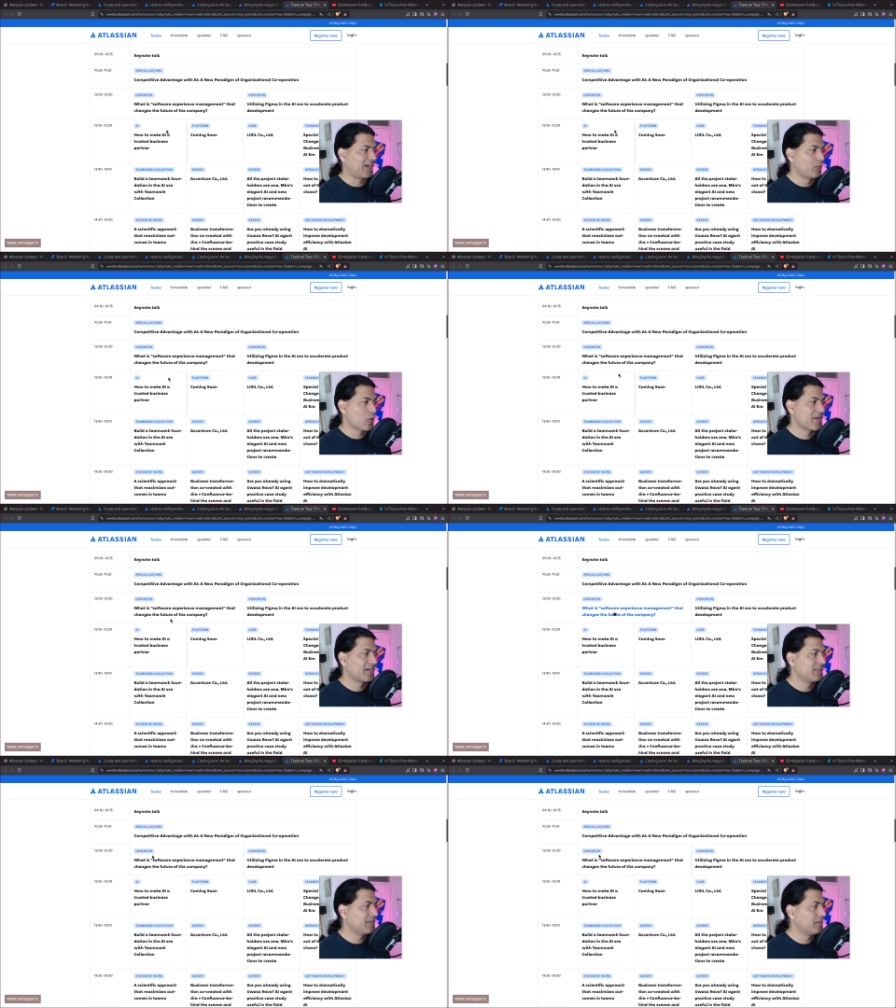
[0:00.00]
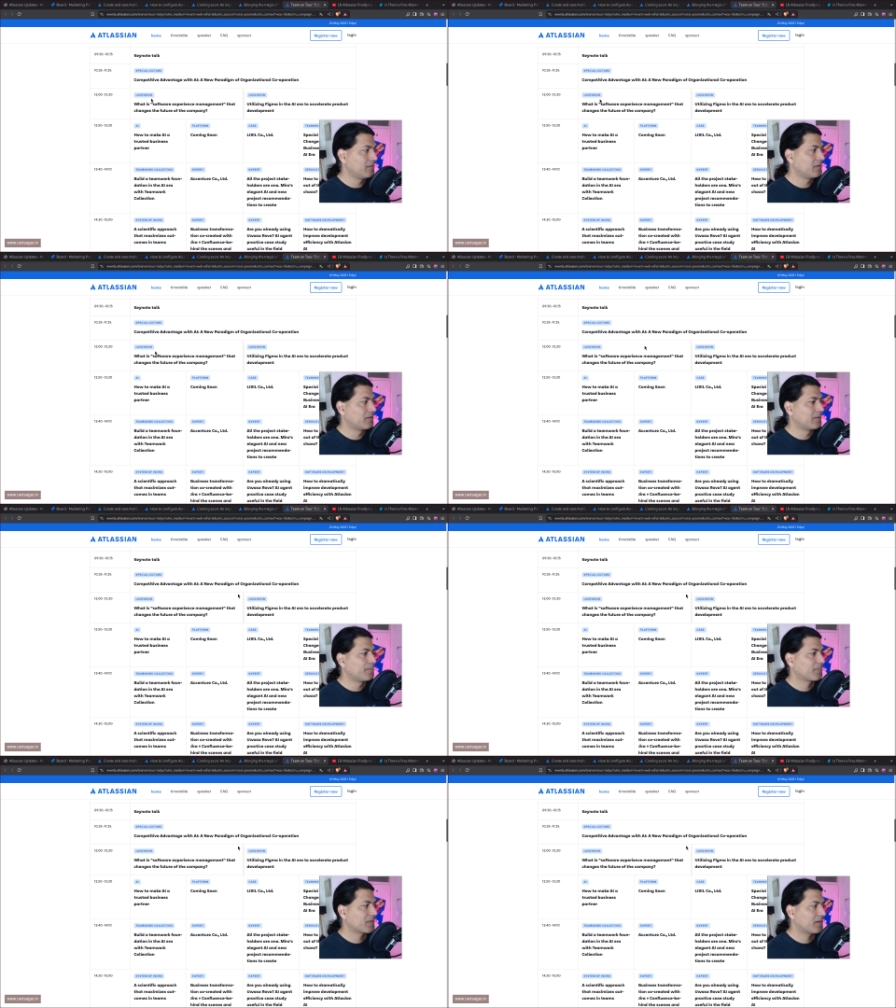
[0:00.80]
I'm looking at these
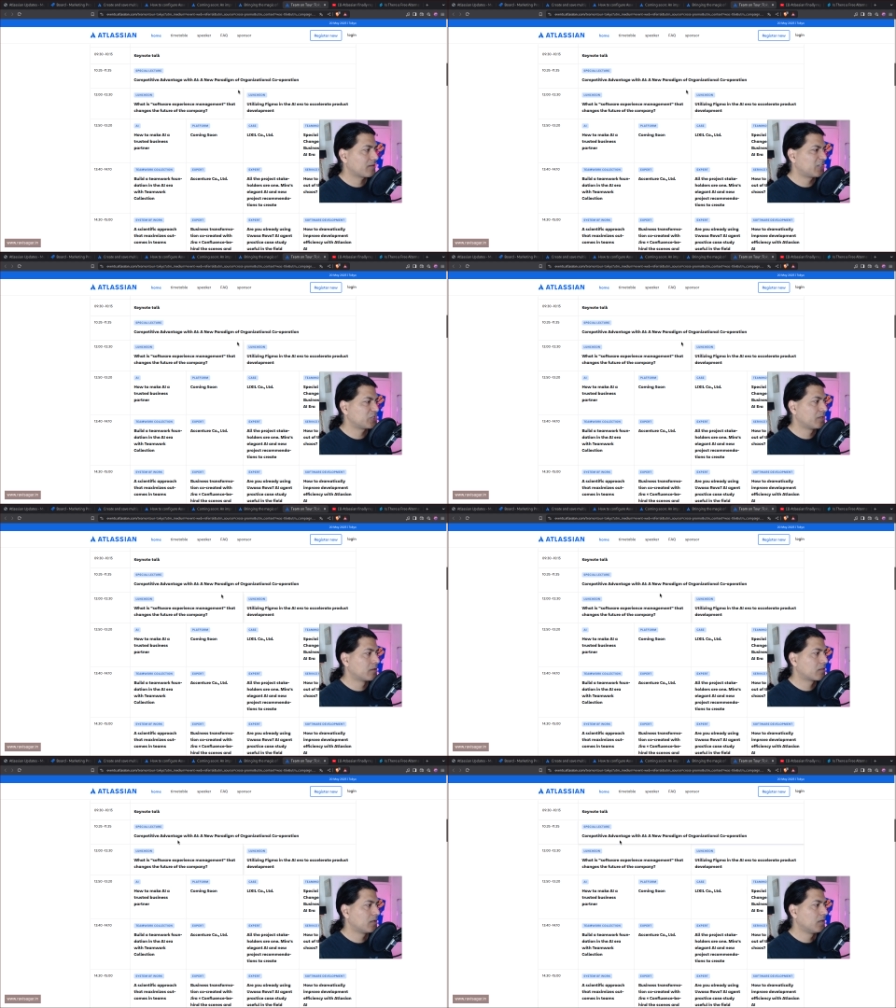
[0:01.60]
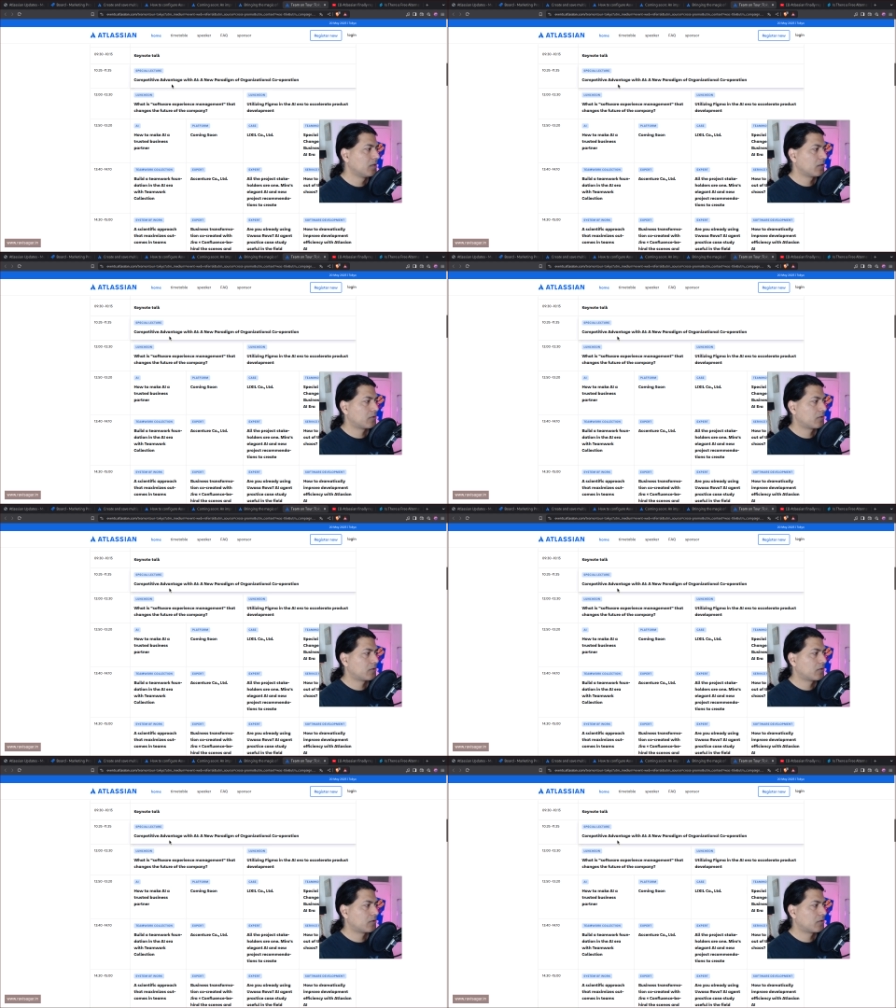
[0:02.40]
sessions.